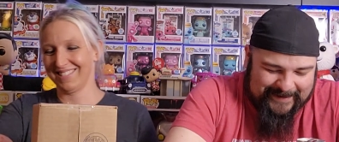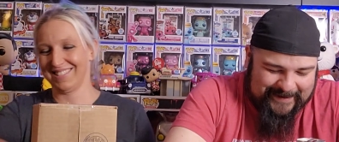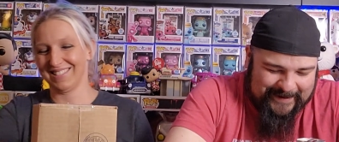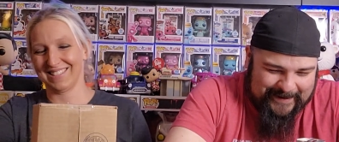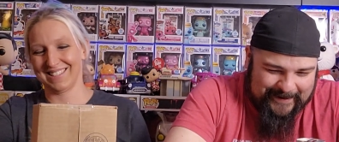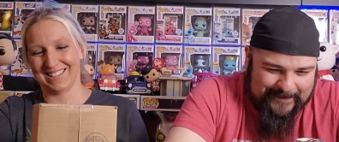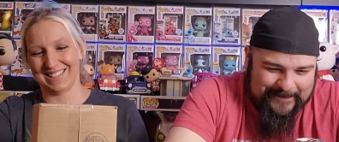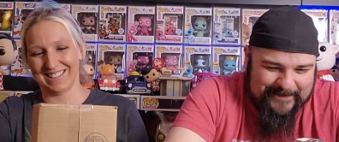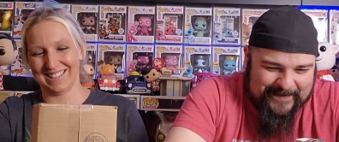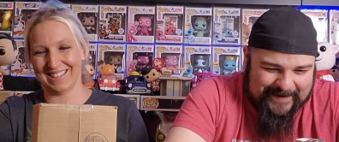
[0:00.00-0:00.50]

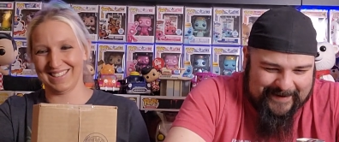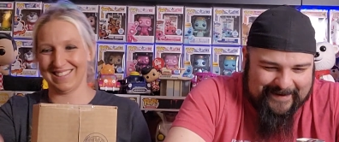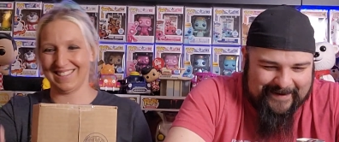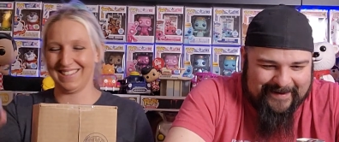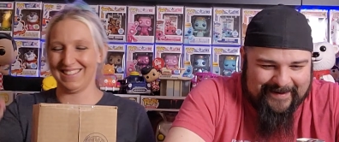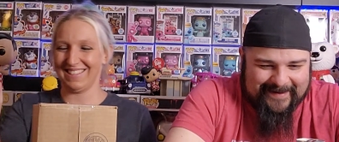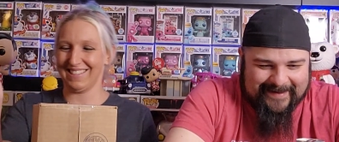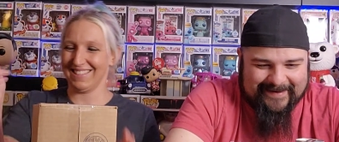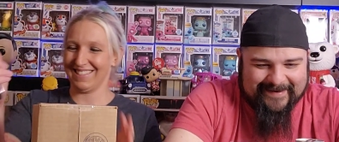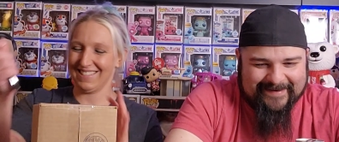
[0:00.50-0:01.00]

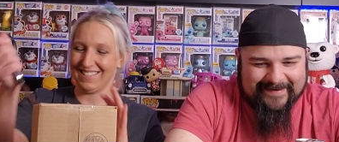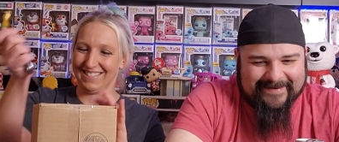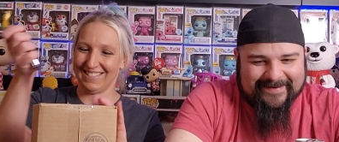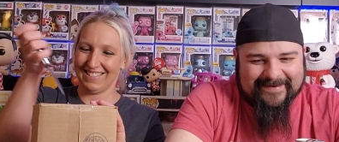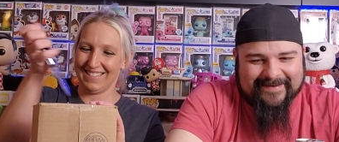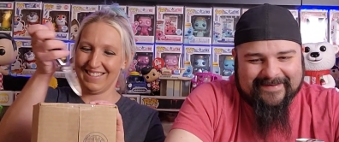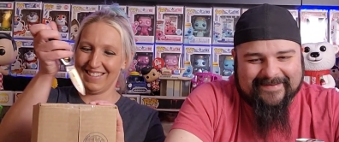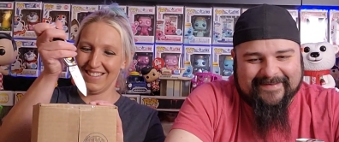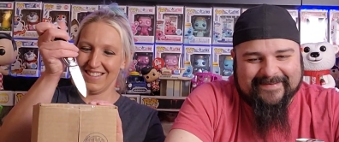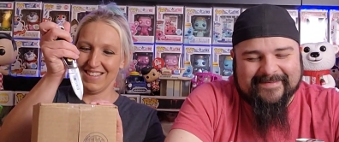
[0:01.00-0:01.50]
Speaker 1: coconut.
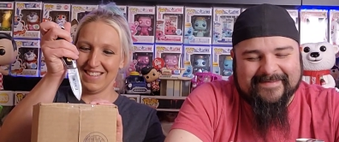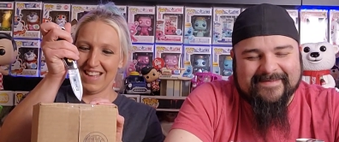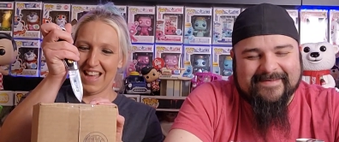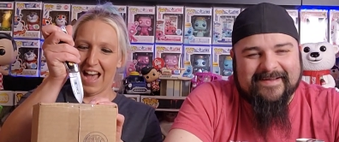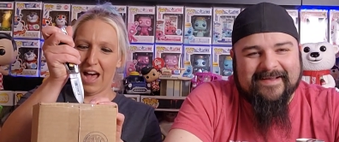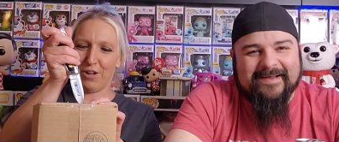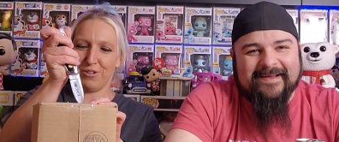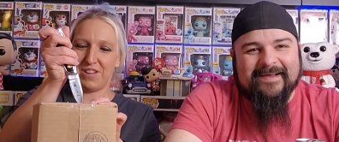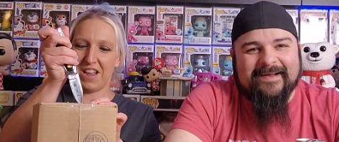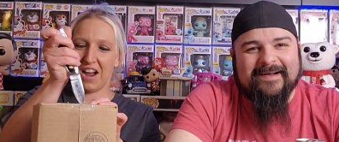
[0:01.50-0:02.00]

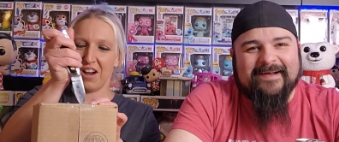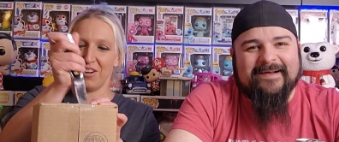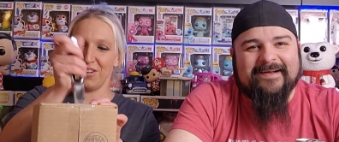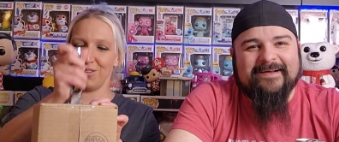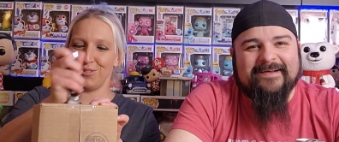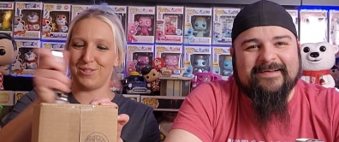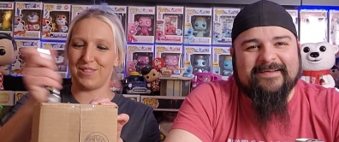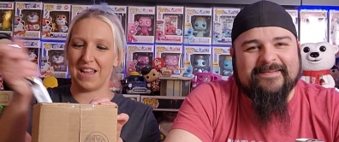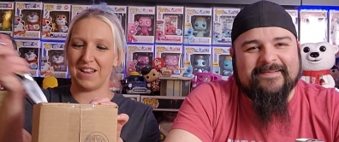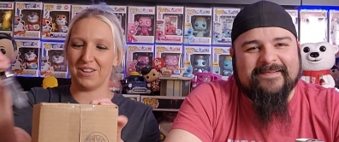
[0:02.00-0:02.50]
Speaker 2: How dare
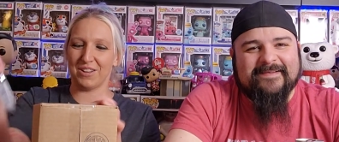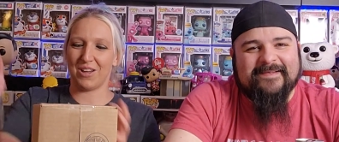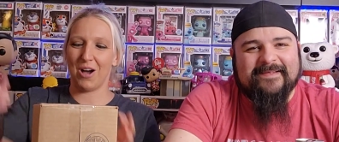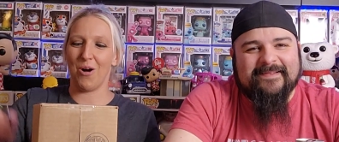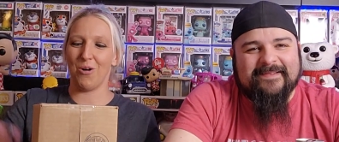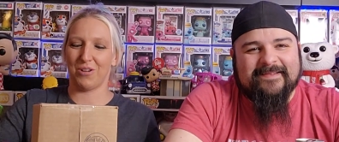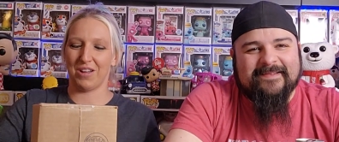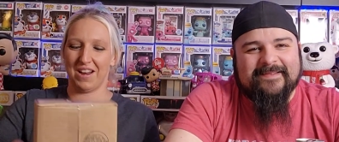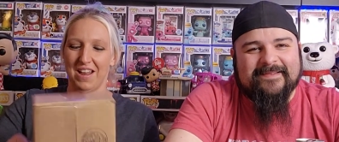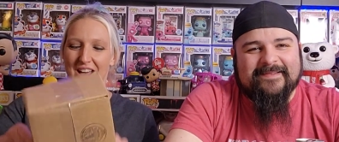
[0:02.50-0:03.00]
you send a
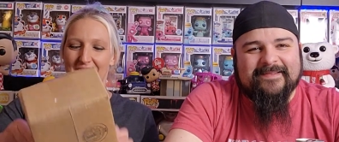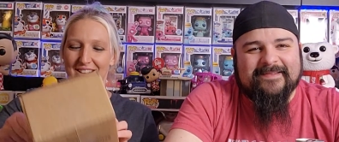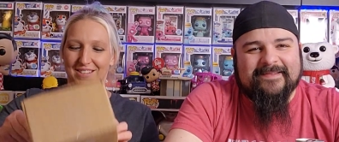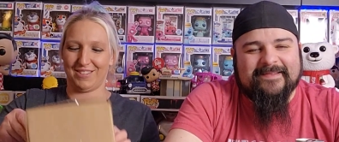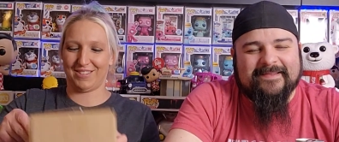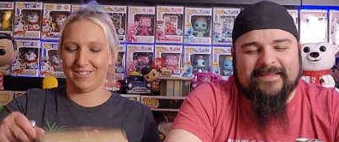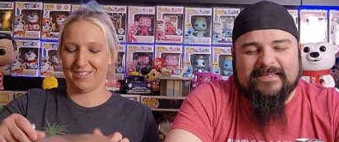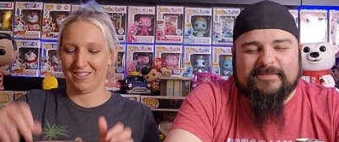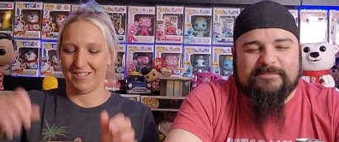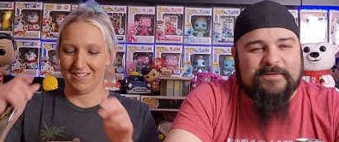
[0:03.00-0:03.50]
coconut?
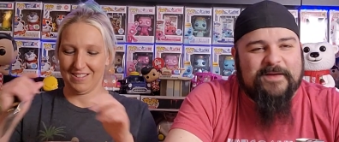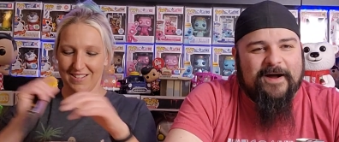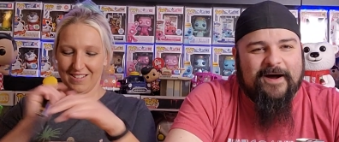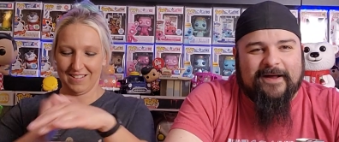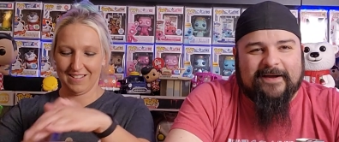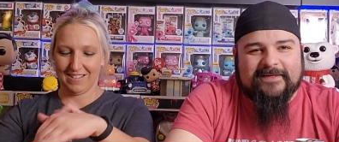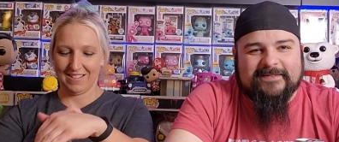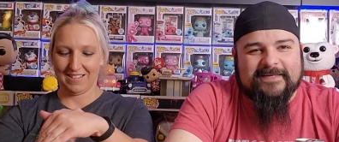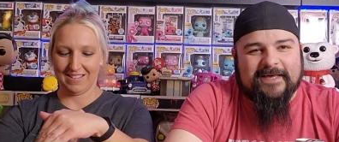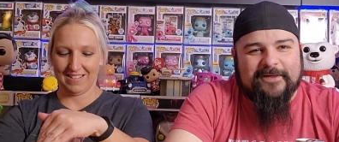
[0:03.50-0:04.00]
Speaker 1: Let's be
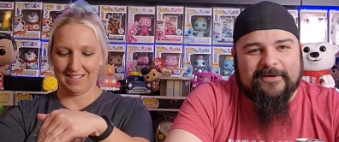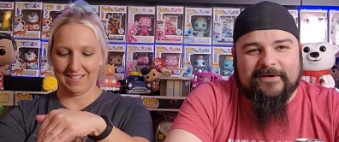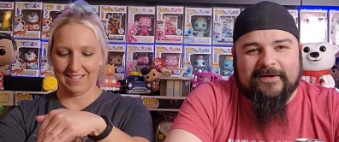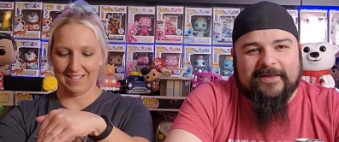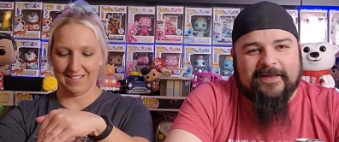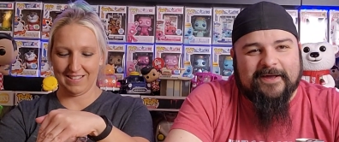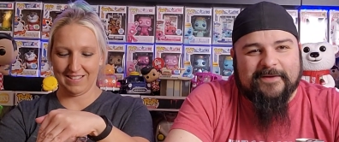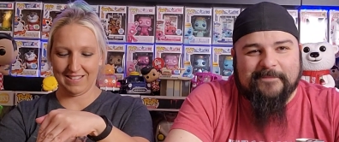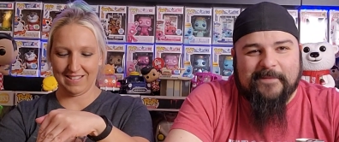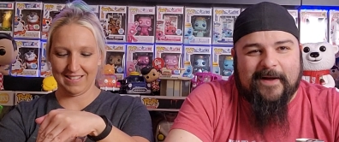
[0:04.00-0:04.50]
honest. I can
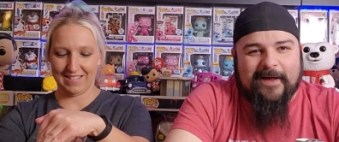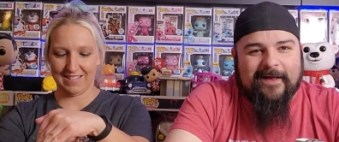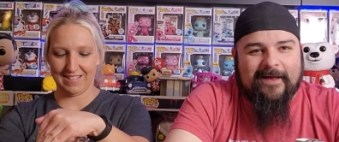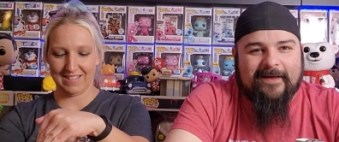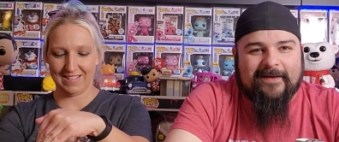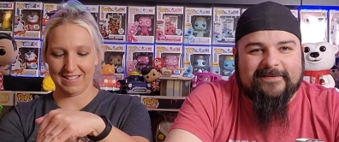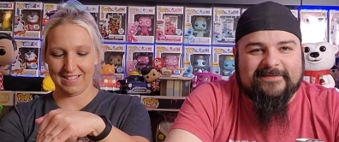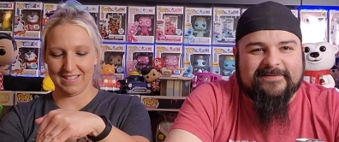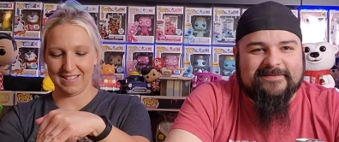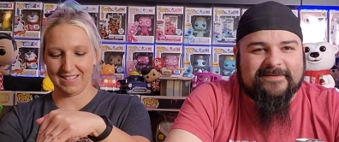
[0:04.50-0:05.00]
kick my
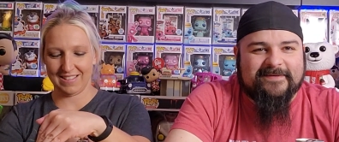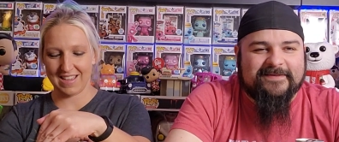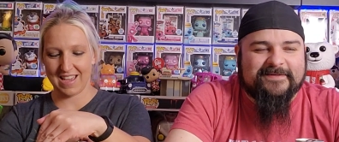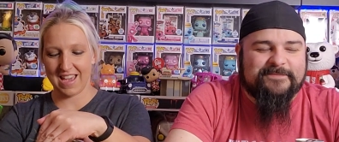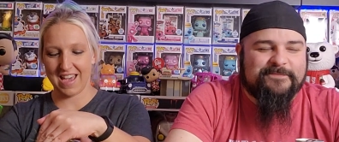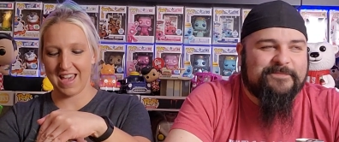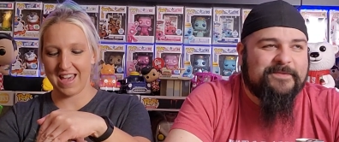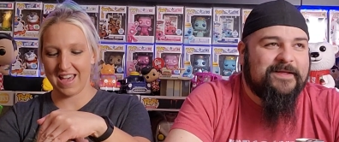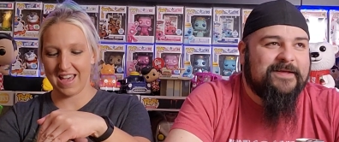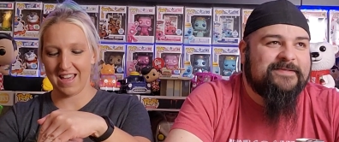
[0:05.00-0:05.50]
ass. Let's
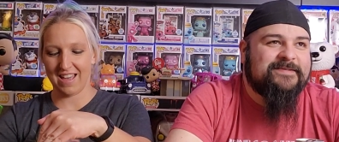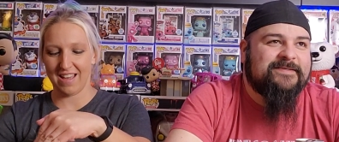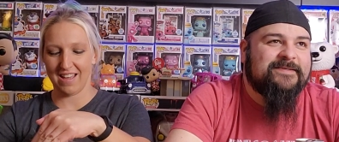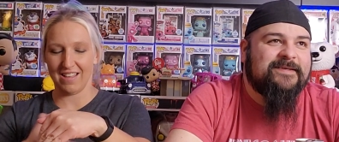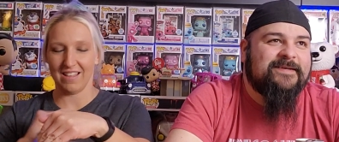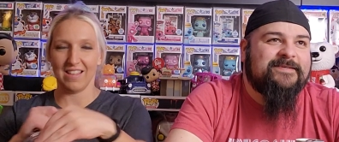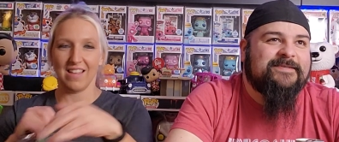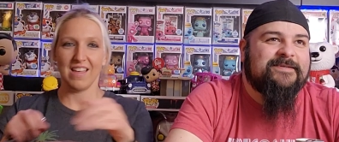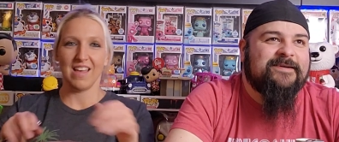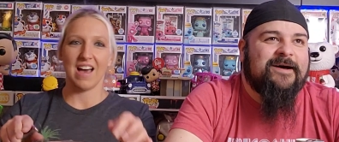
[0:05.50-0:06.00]
yeah. let's
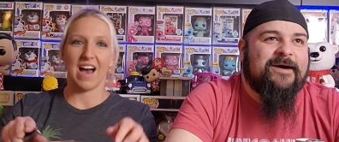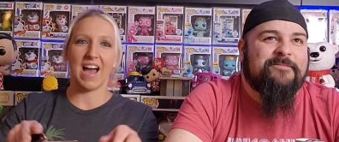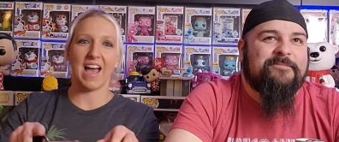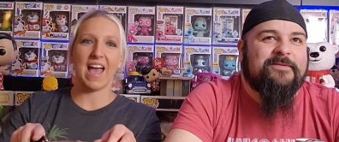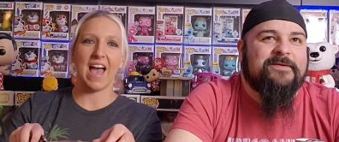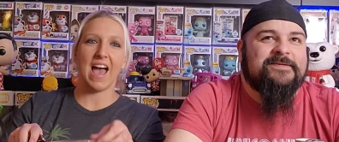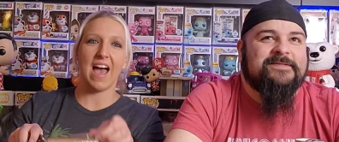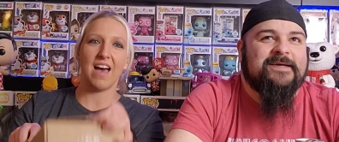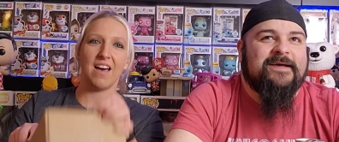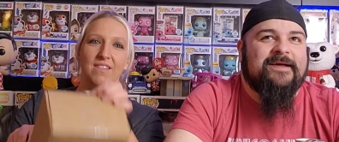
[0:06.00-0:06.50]
let's not. I
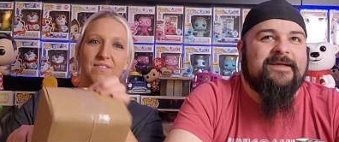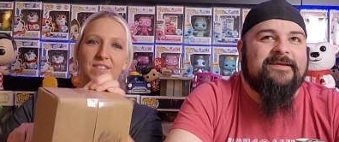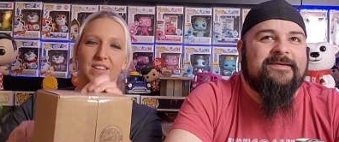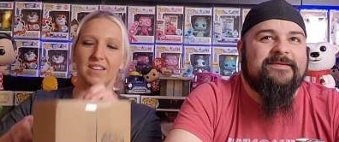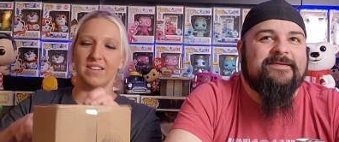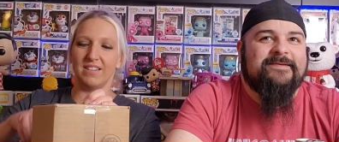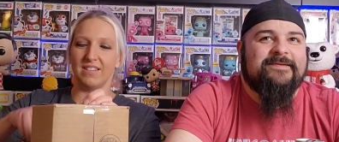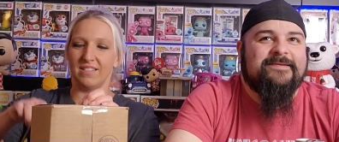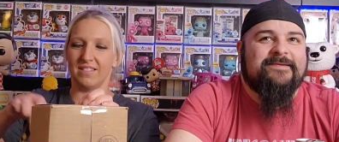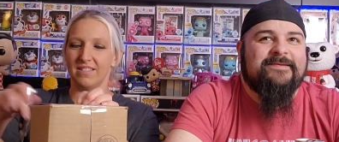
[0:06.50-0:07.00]
pretend. have
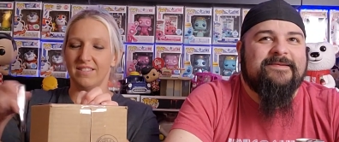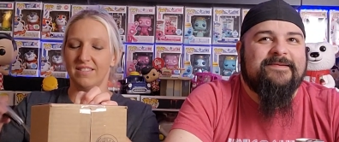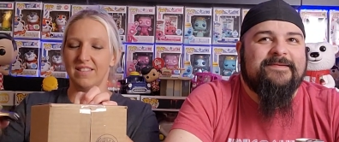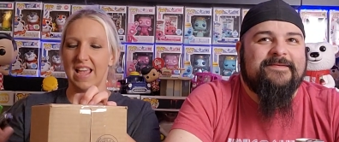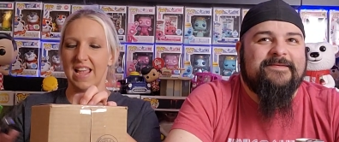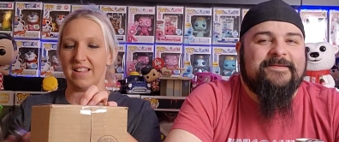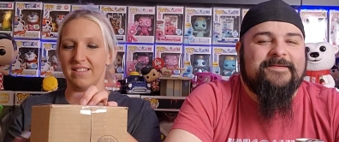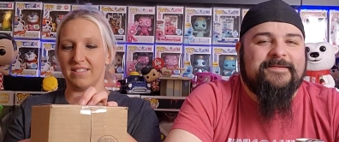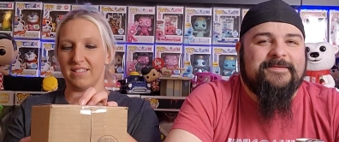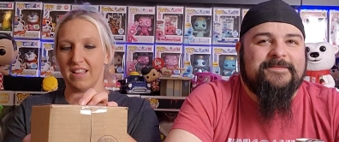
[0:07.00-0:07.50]
Speaker 2: in
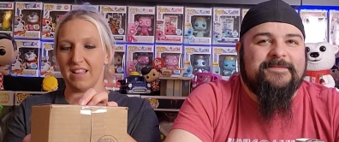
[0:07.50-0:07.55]
eight